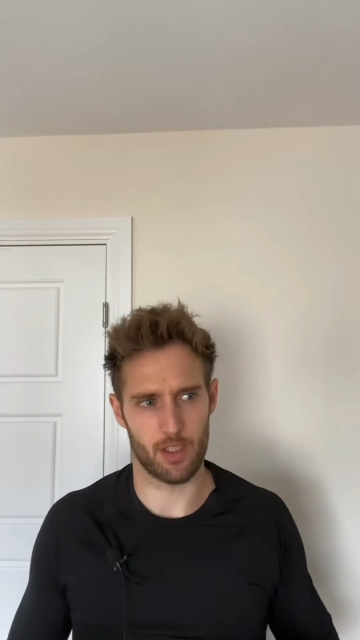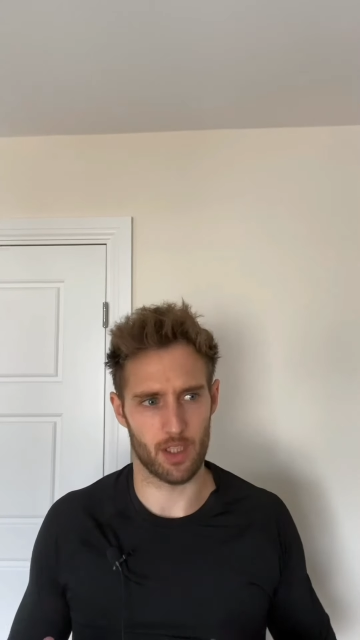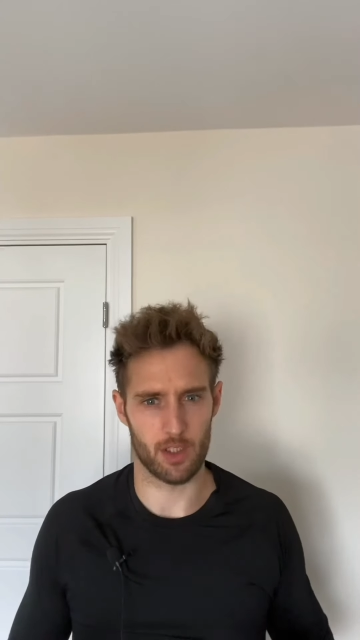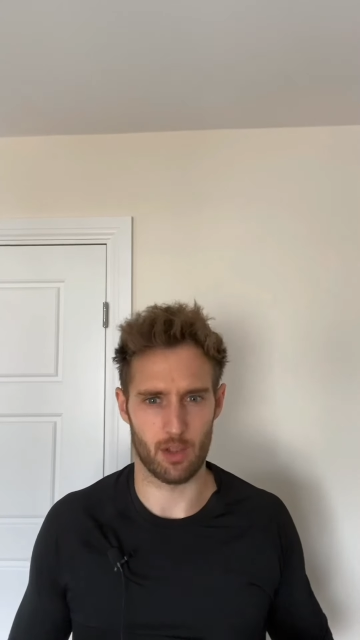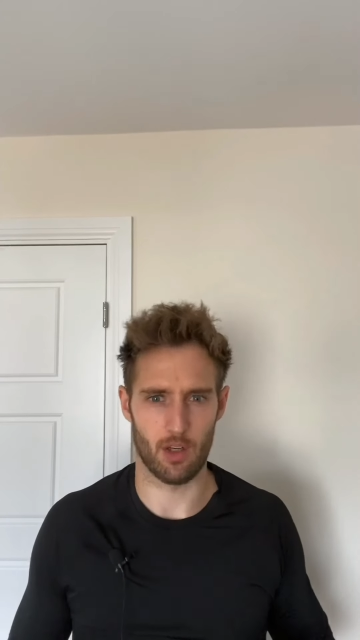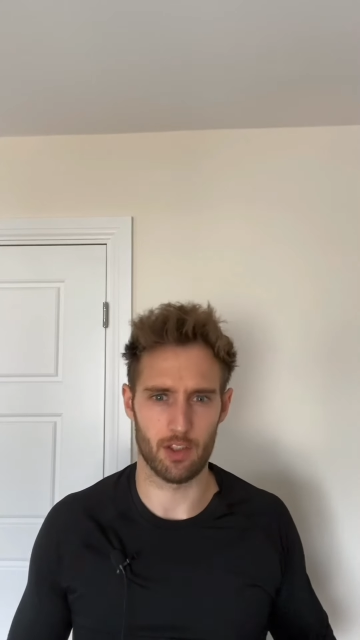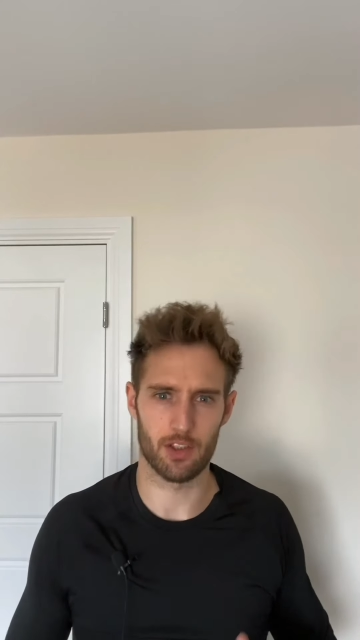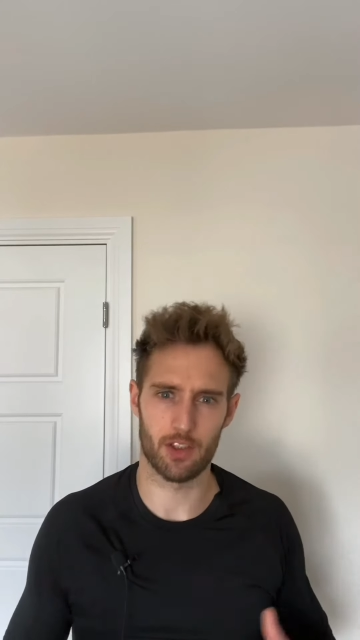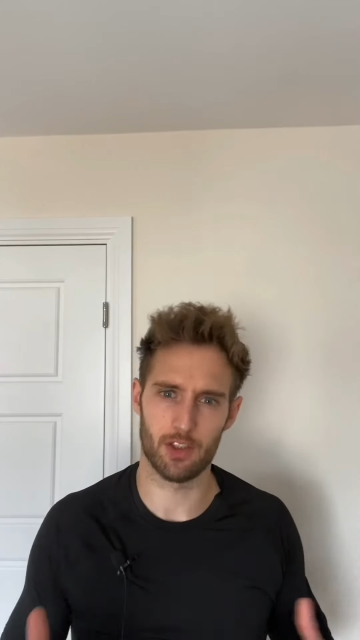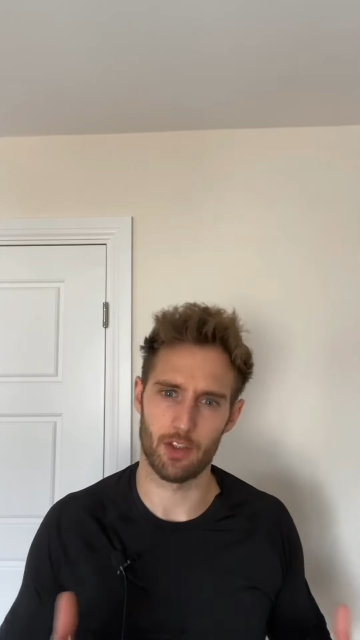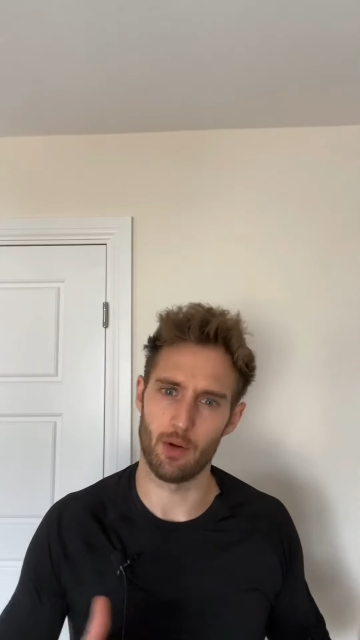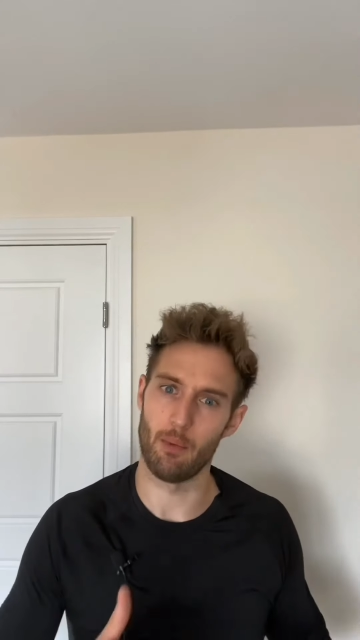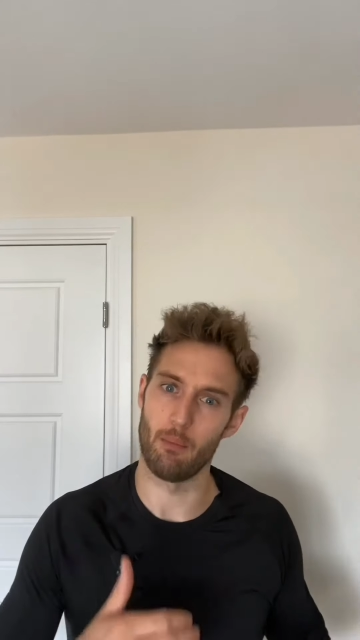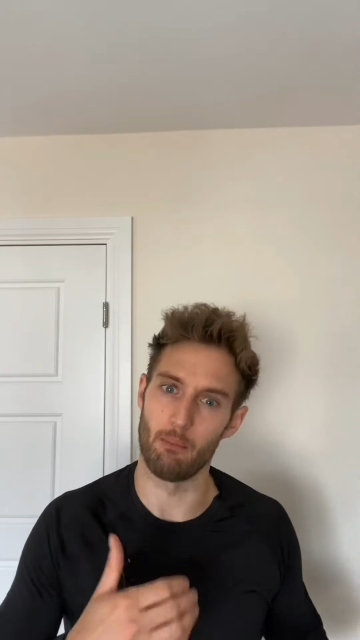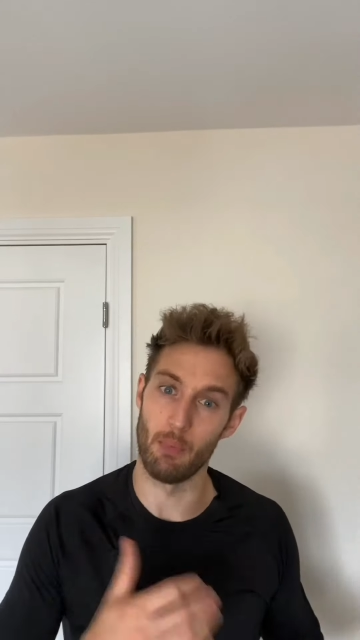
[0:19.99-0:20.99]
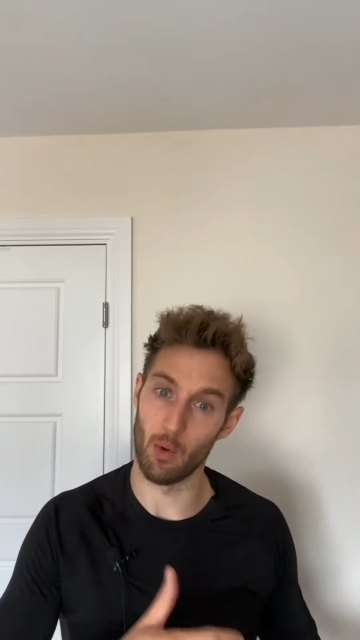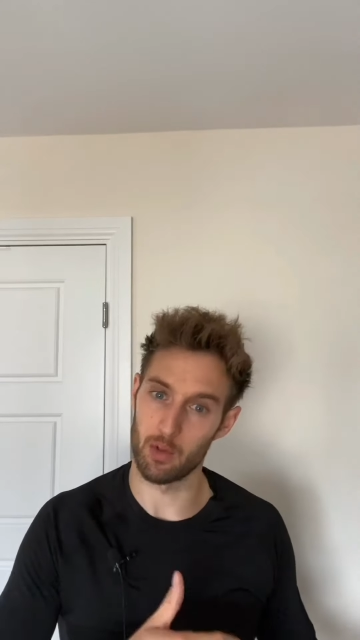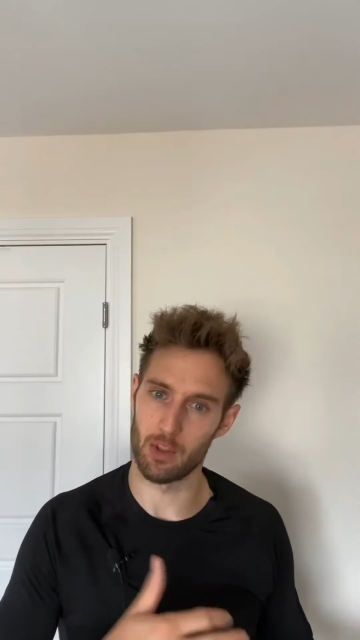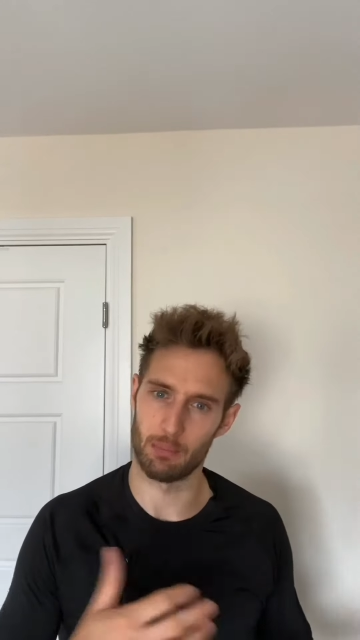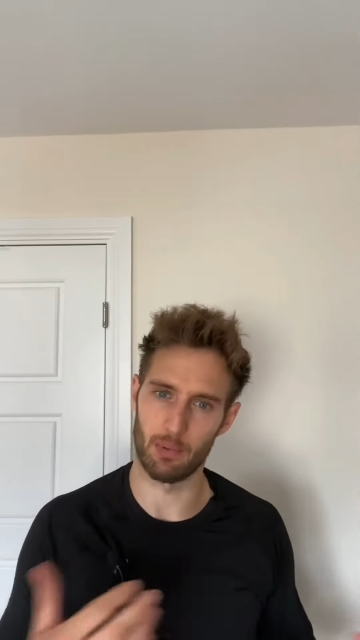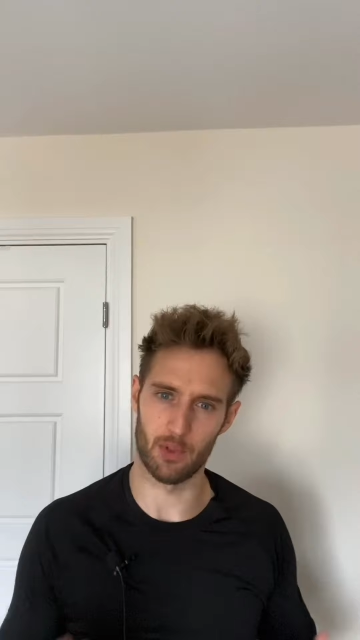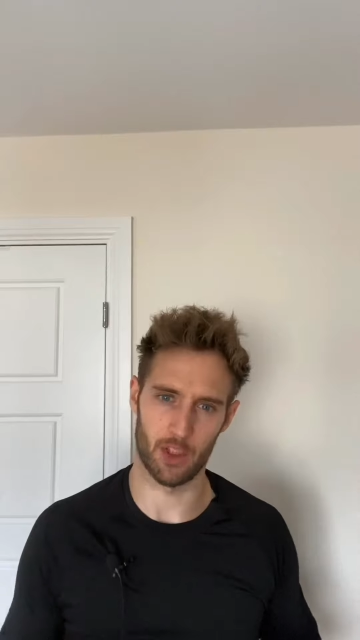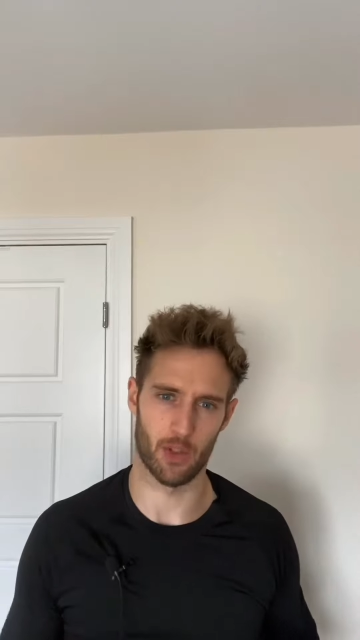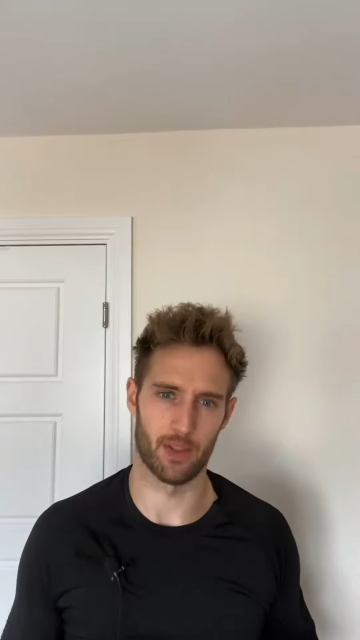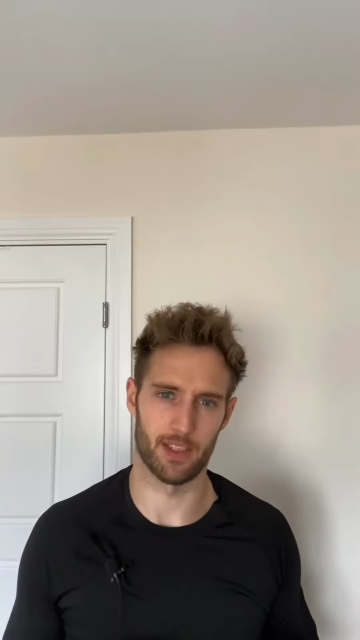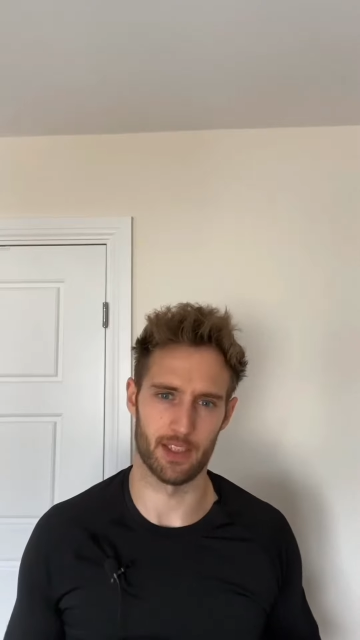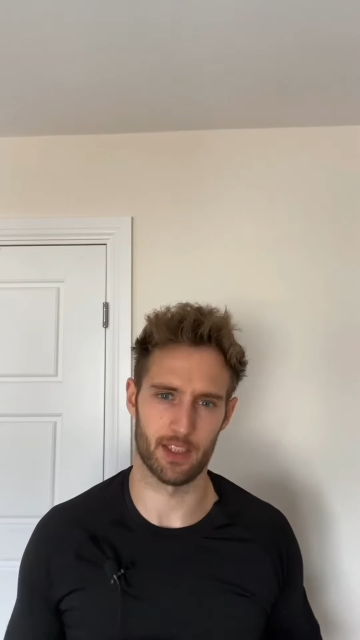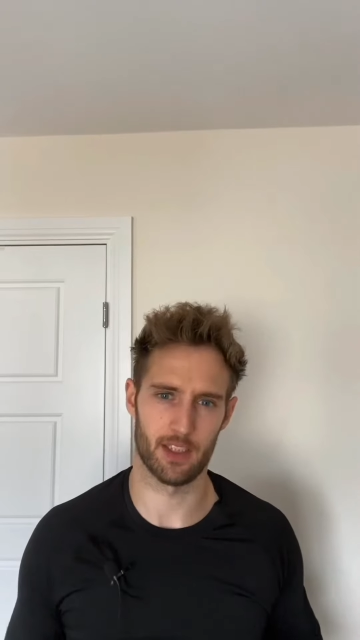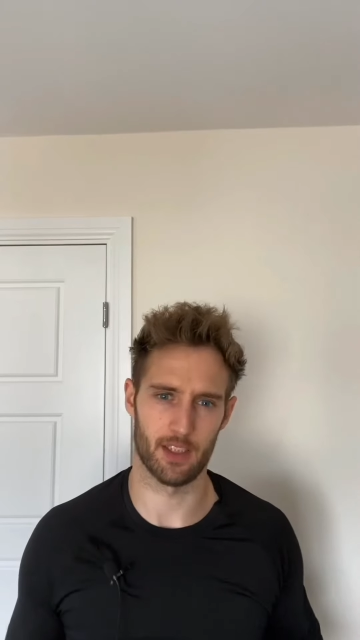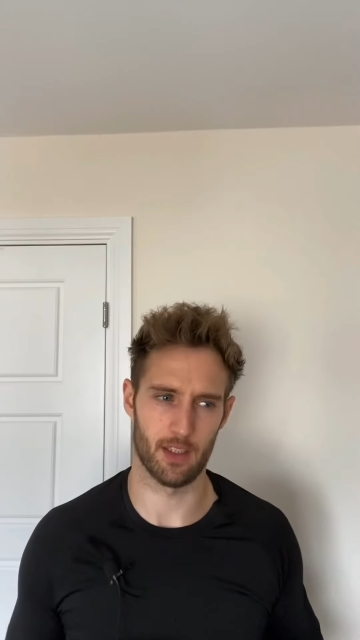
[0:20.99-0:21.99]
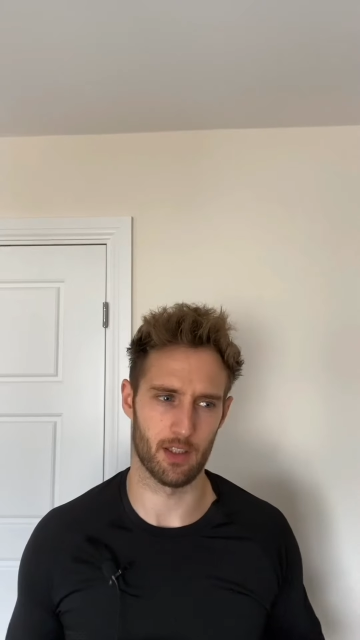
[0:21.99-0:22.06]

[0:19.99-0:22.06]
across multiple joints.